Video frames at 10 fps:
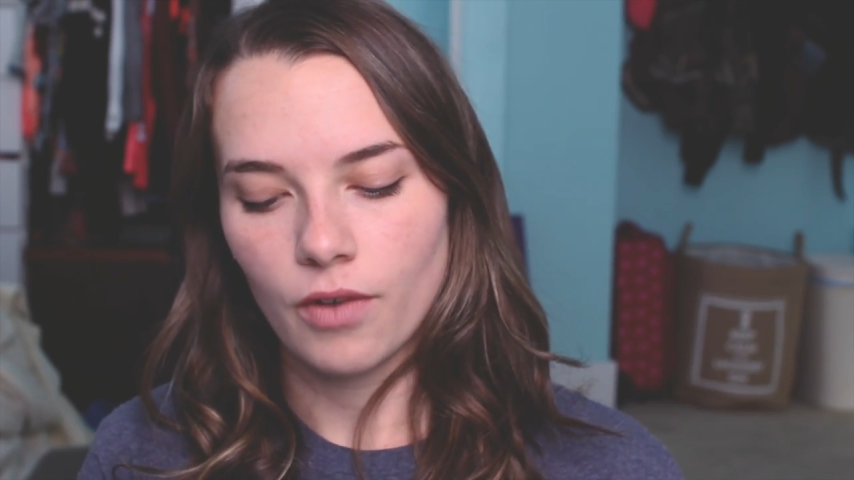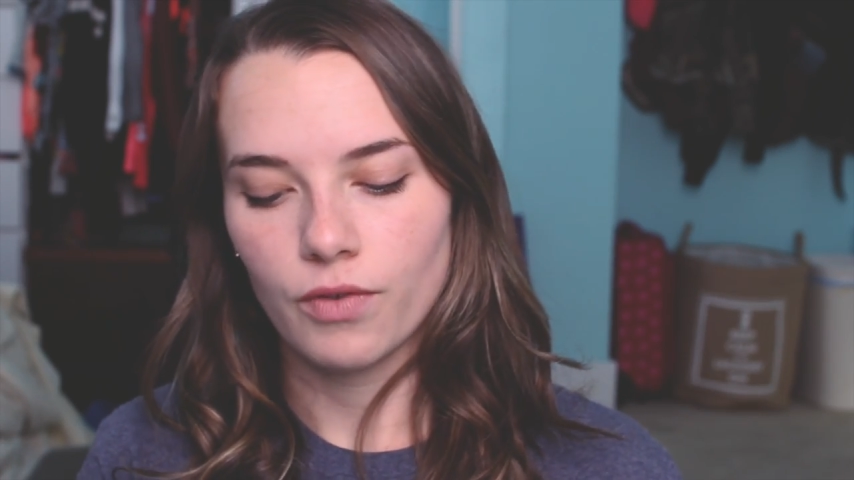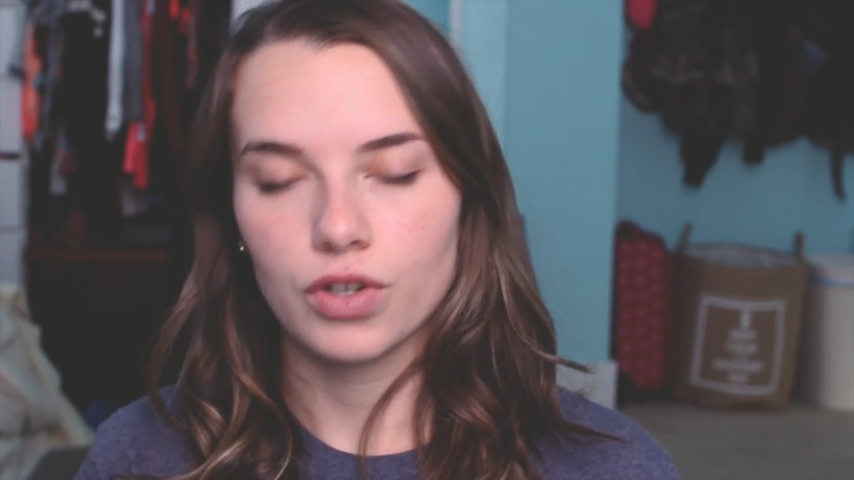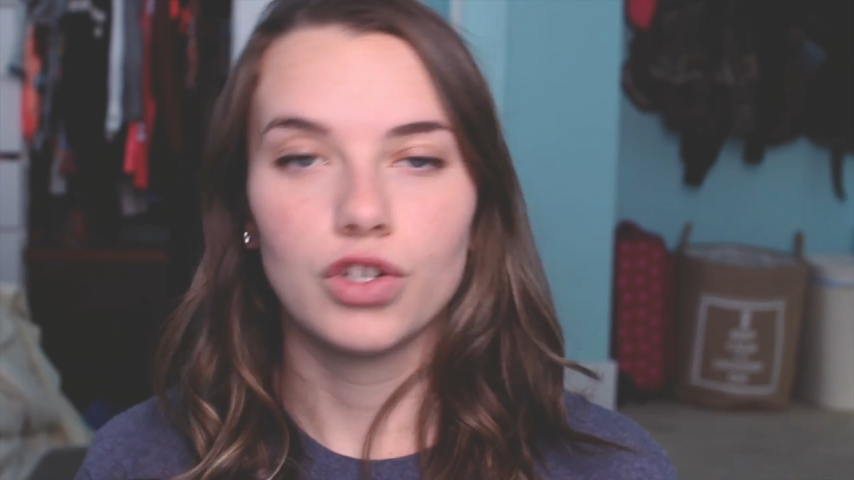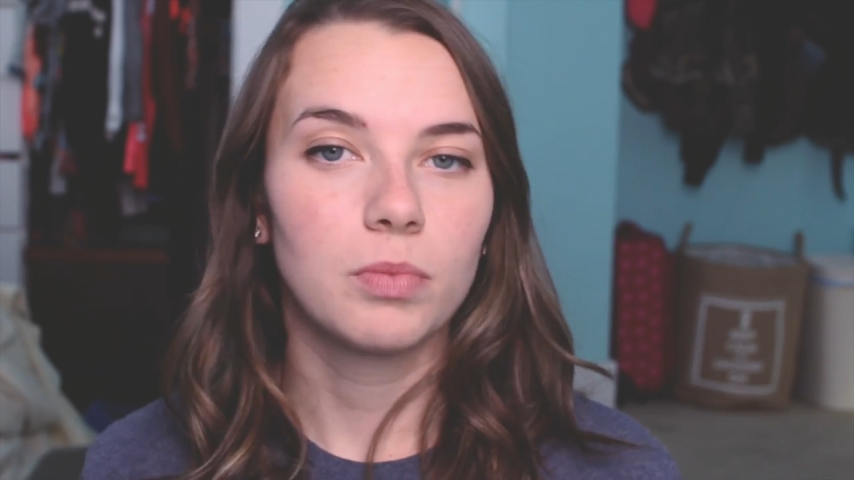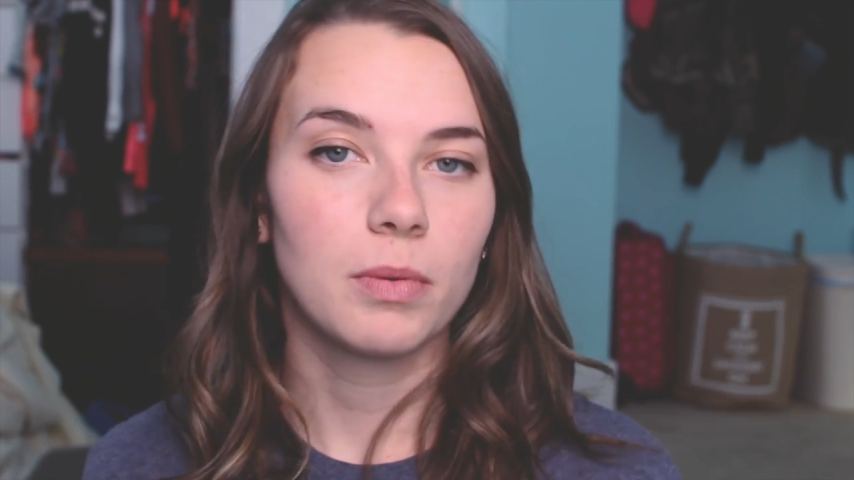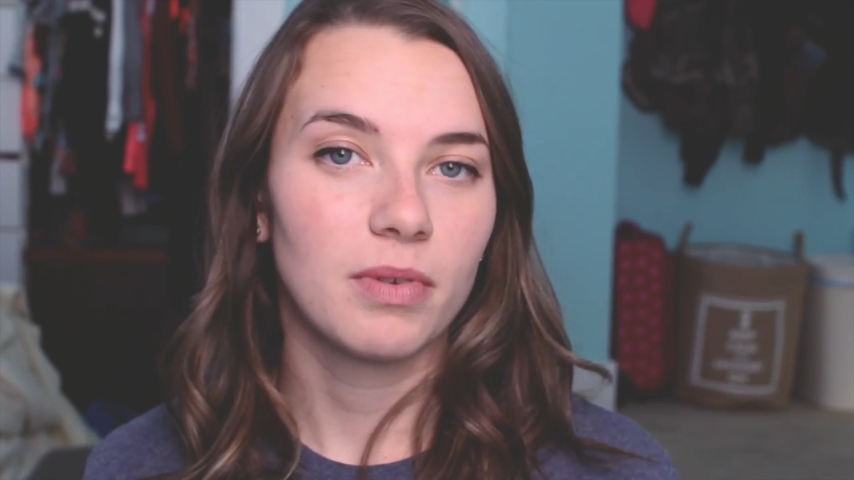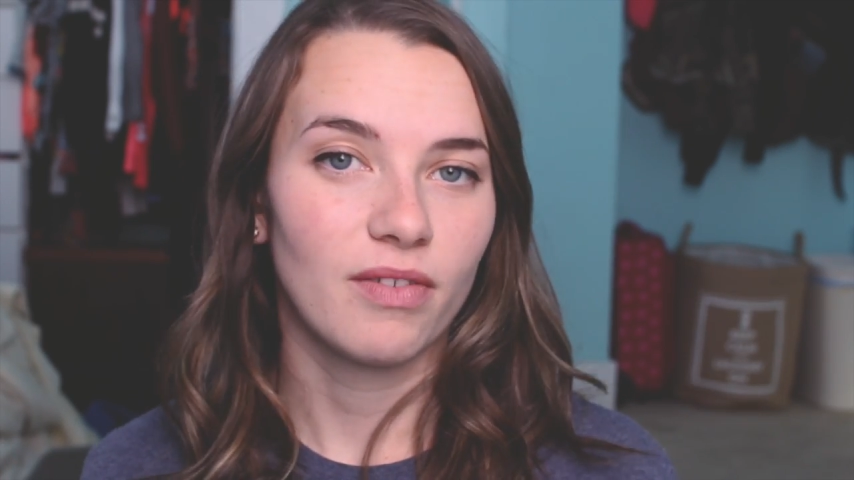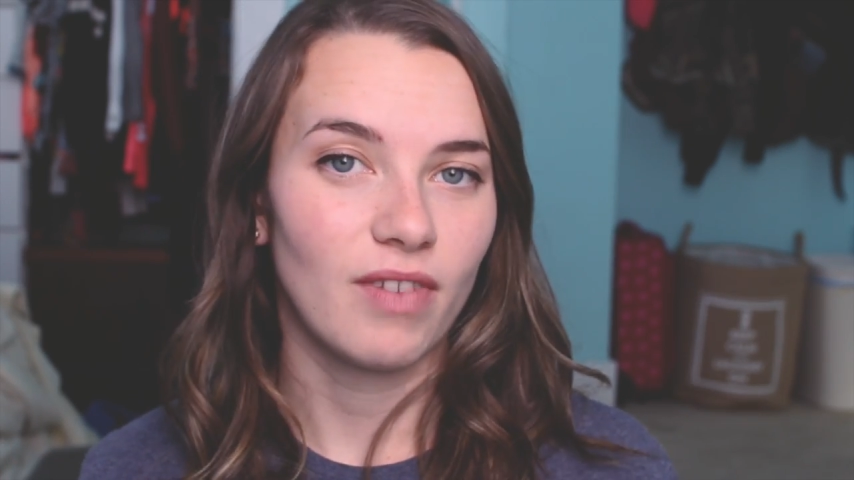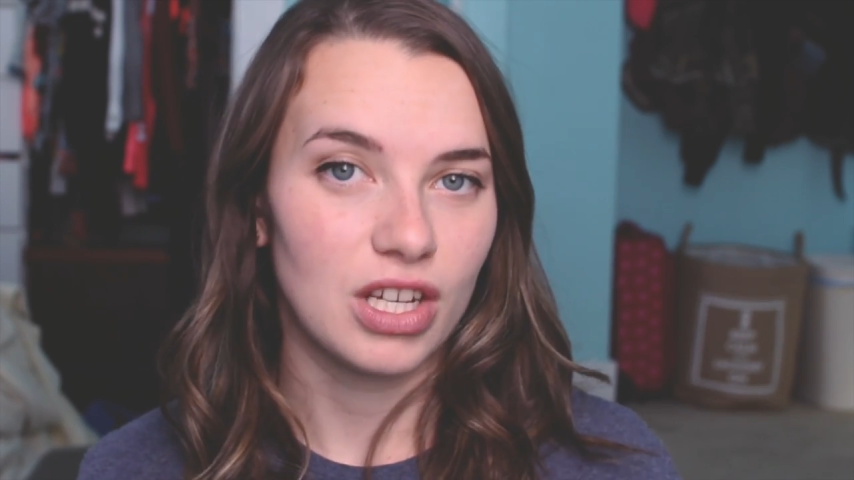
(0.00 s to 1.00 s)
for super
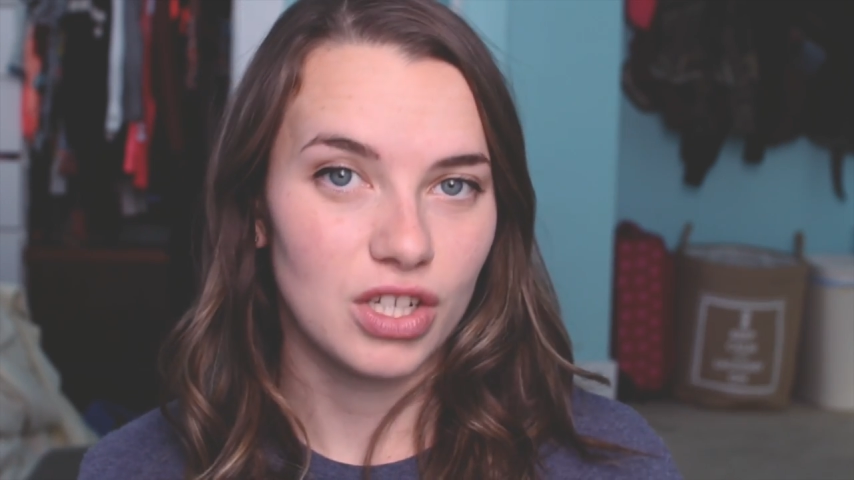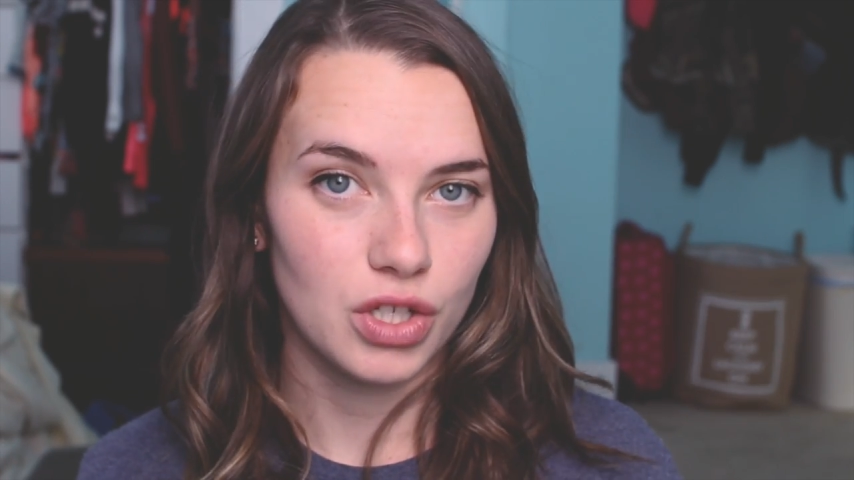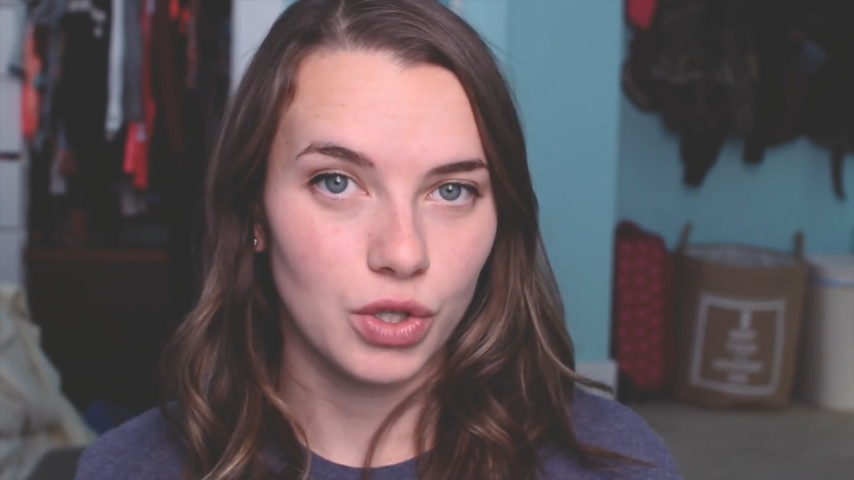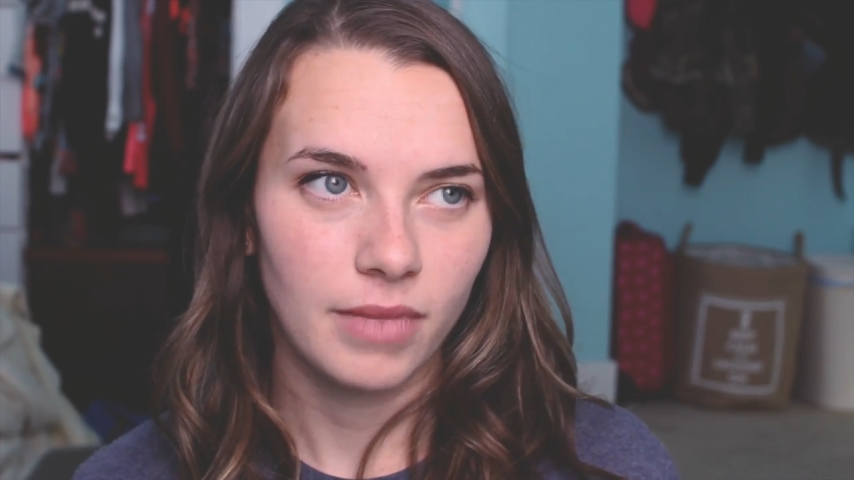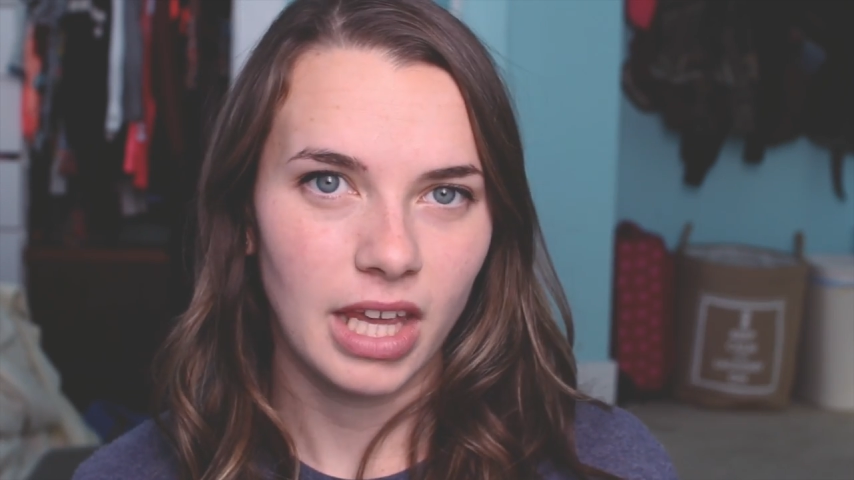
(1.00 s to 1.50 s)
professional